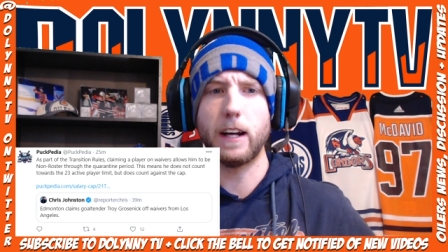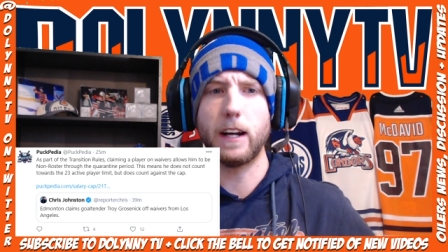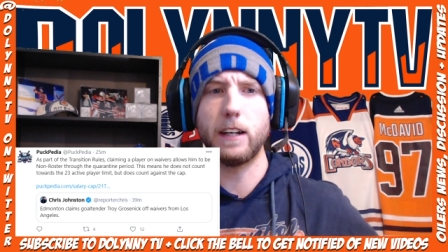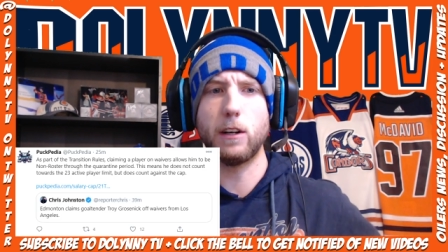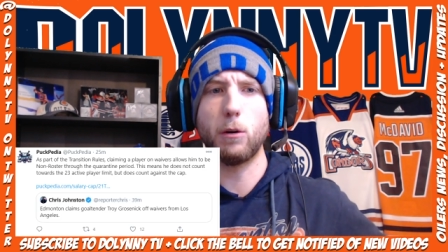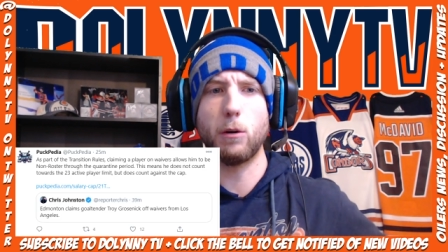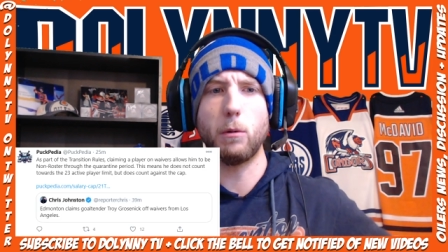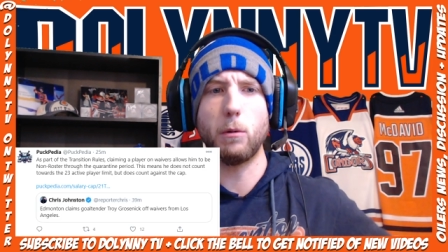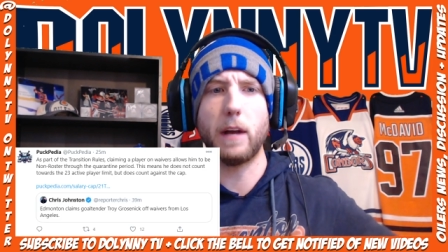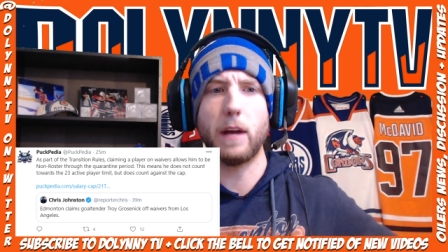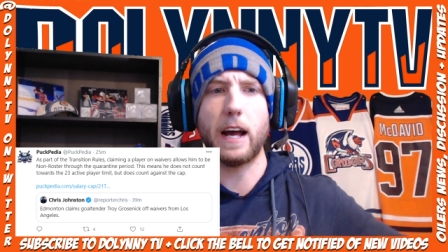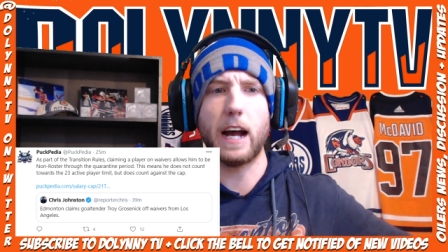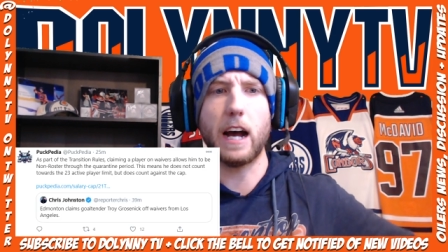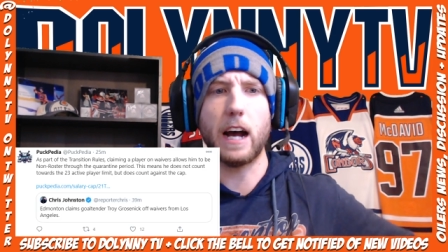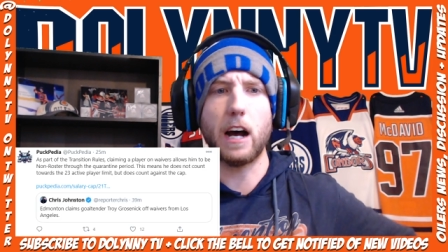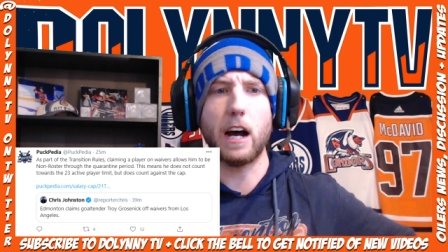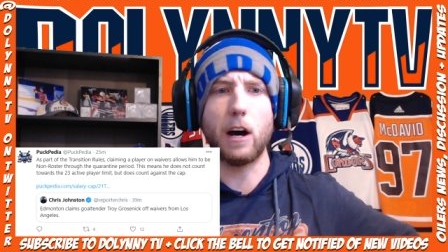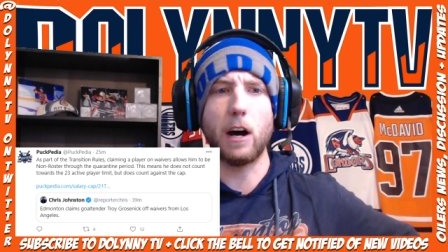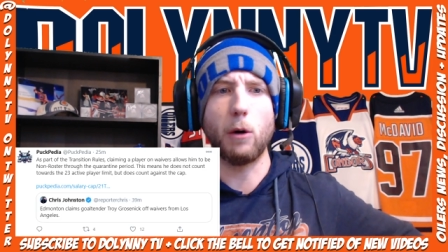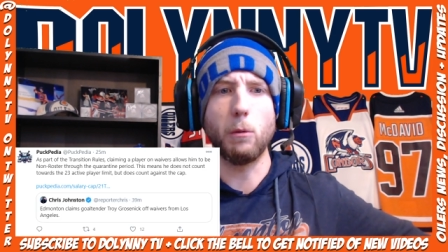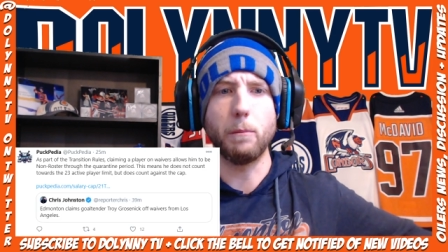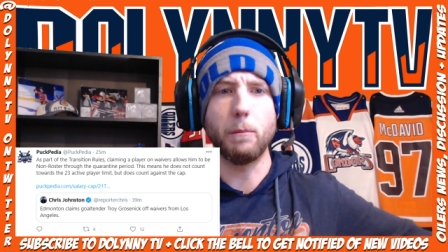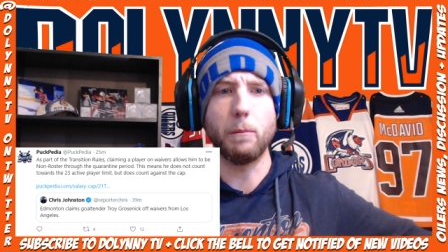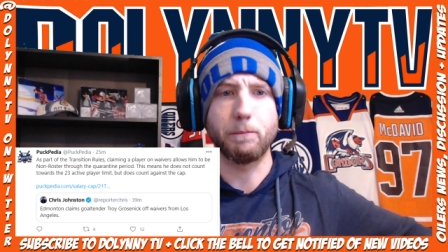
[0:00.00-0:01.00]
out
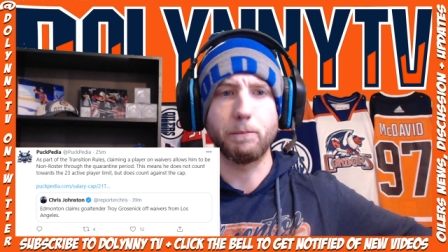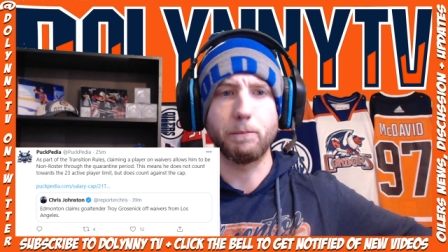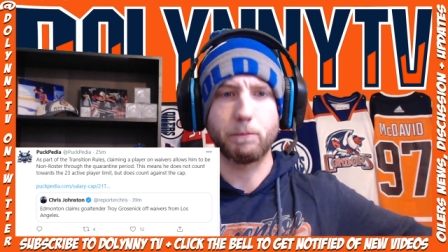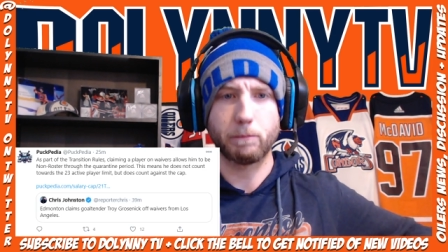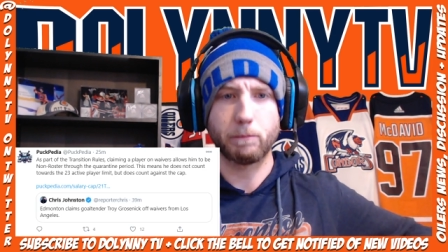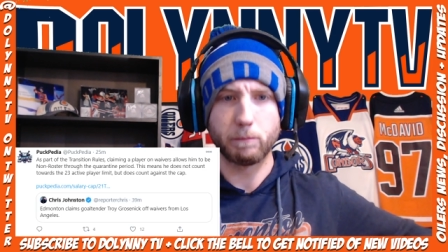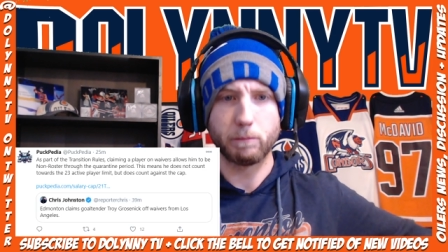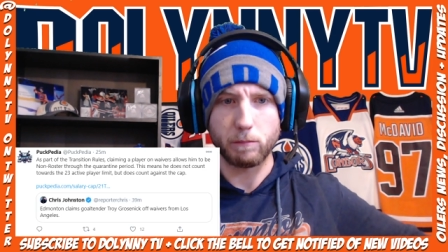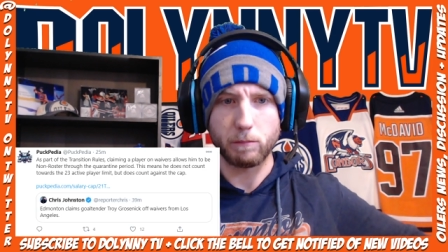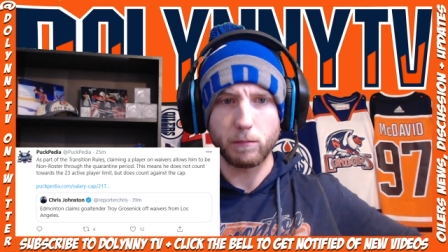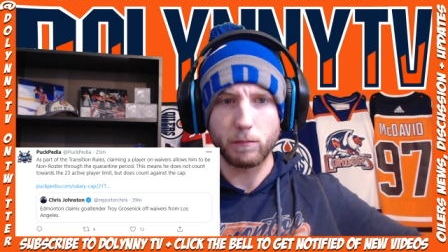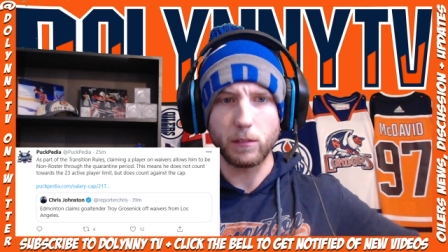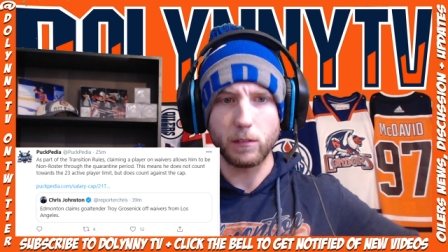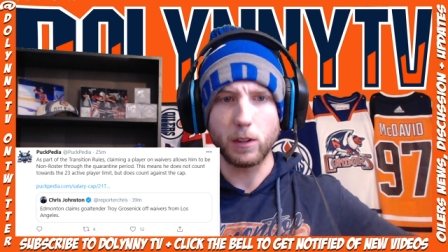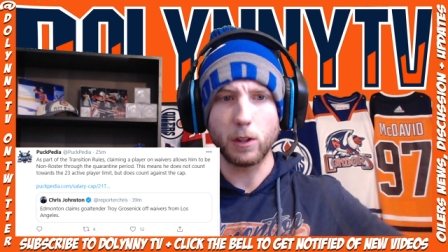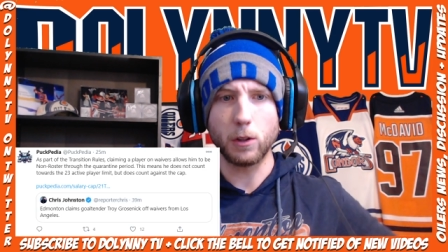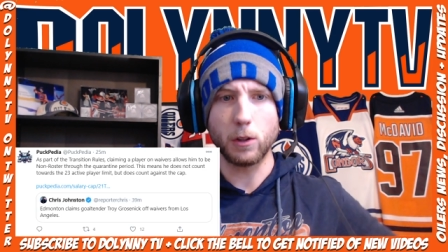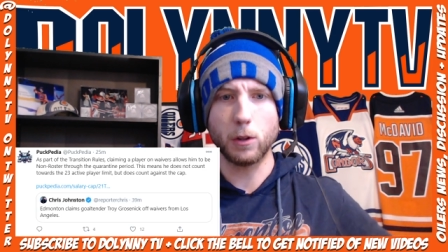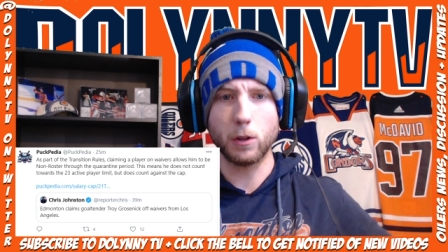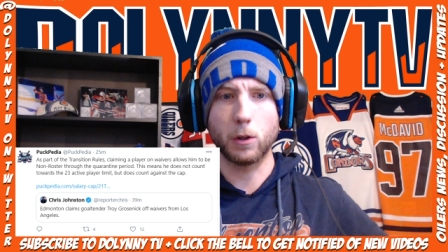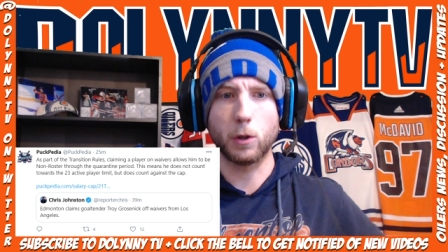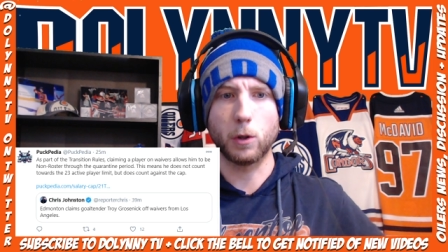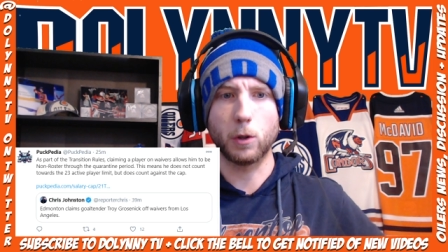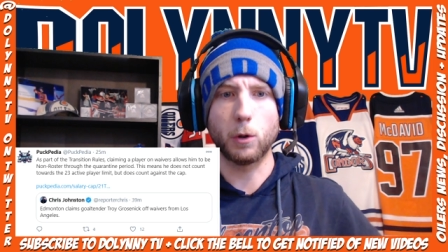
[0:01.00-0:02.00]
how
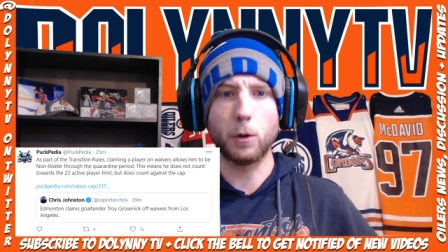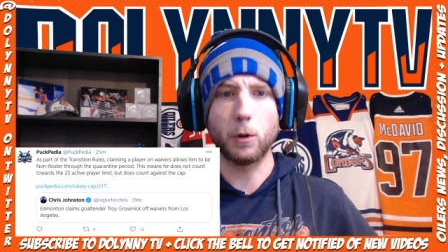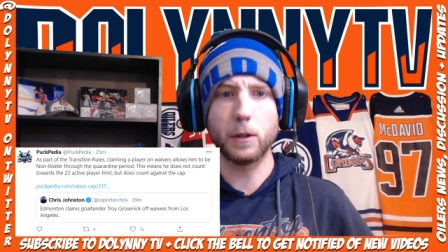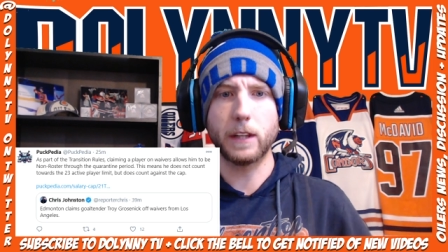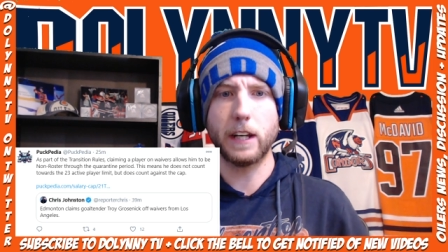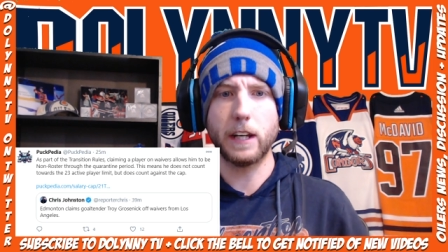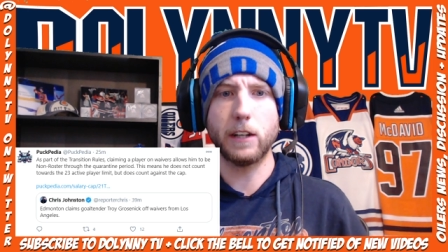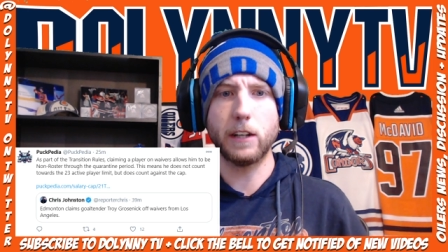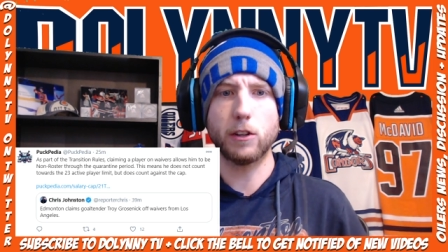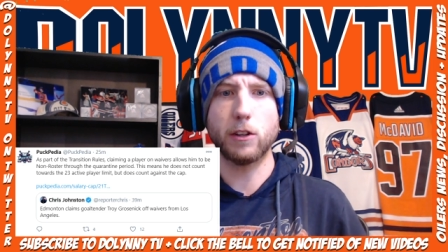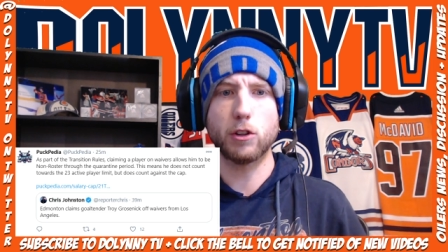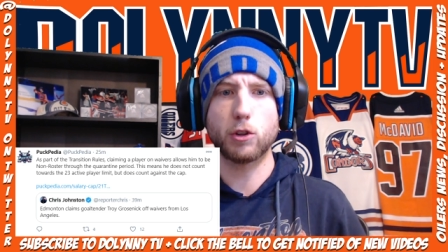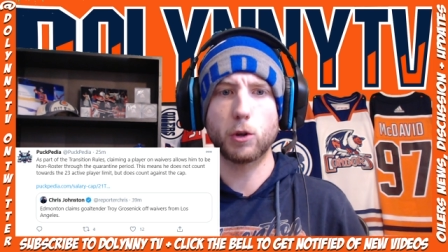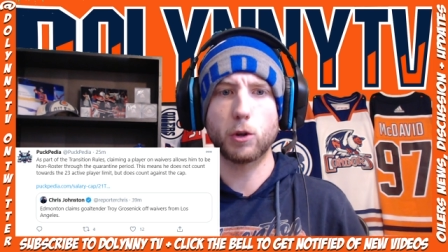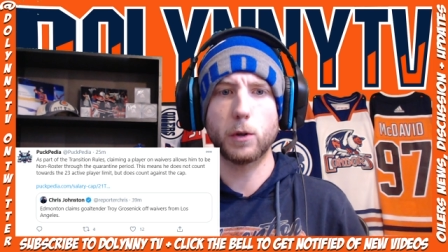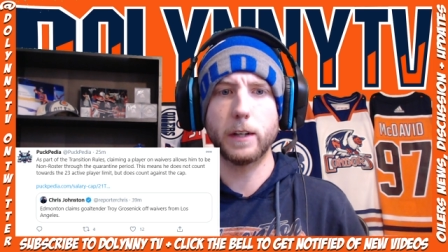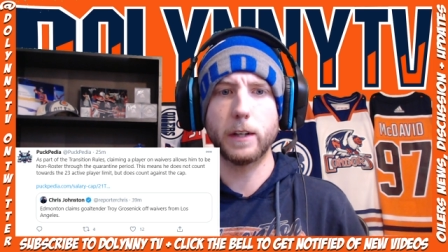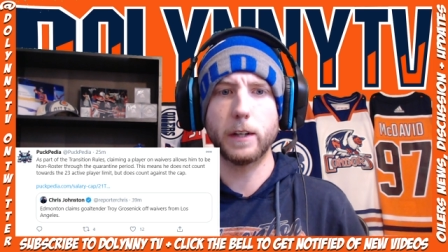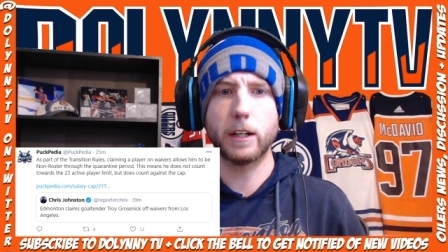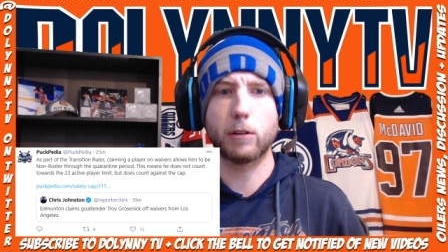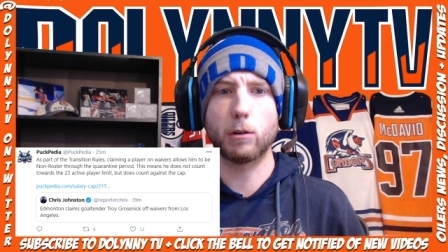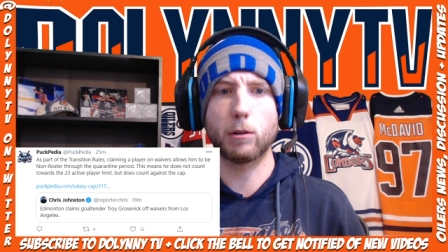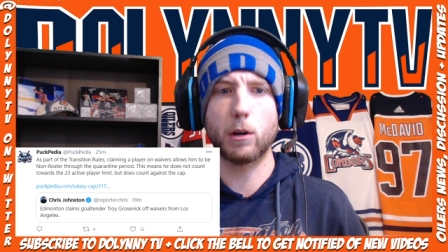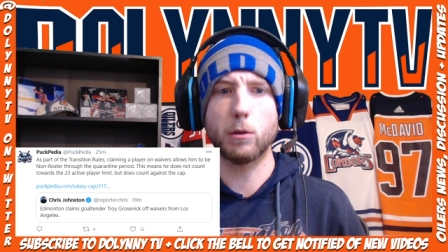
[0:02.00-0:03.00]
goaltender
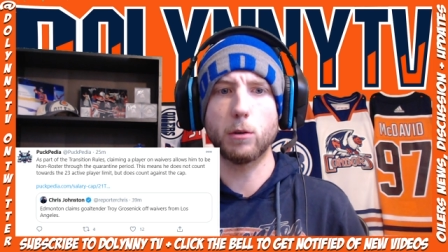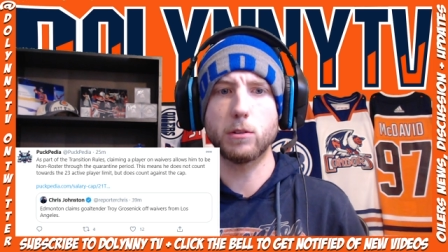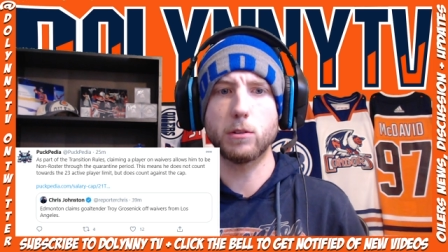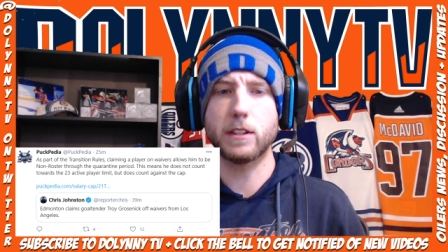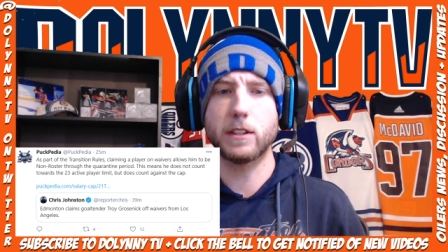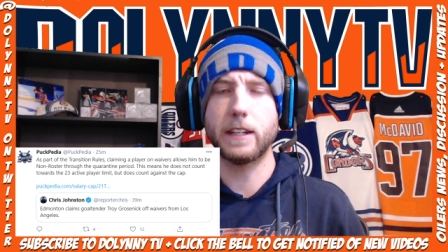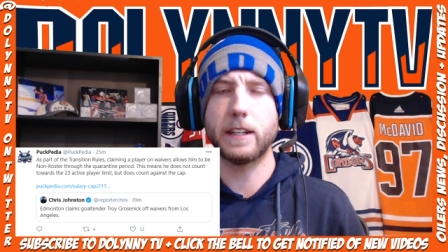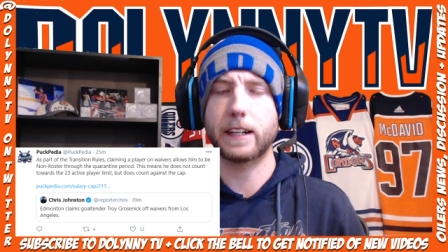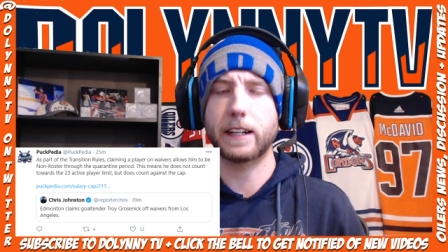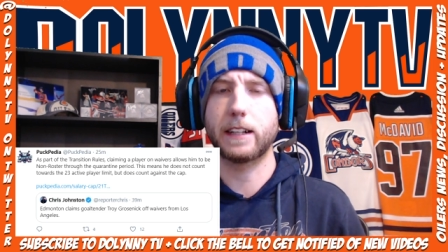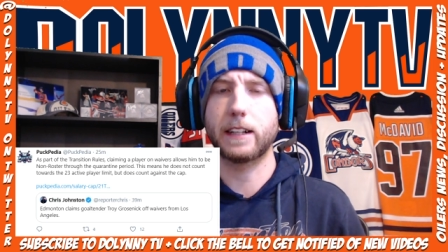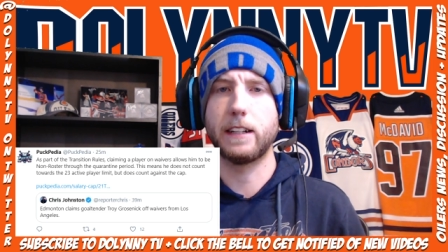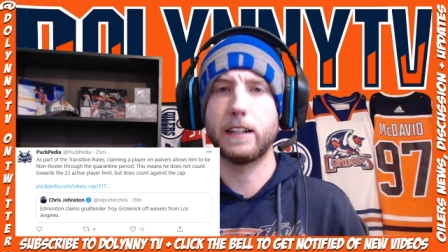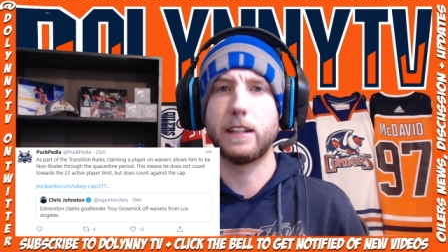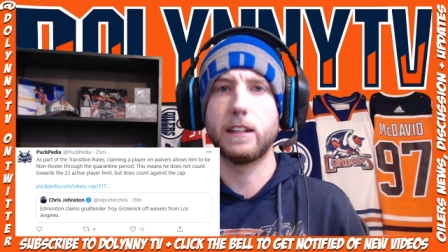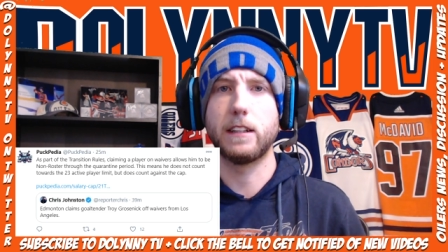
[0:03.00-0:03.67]
Troy Grosenick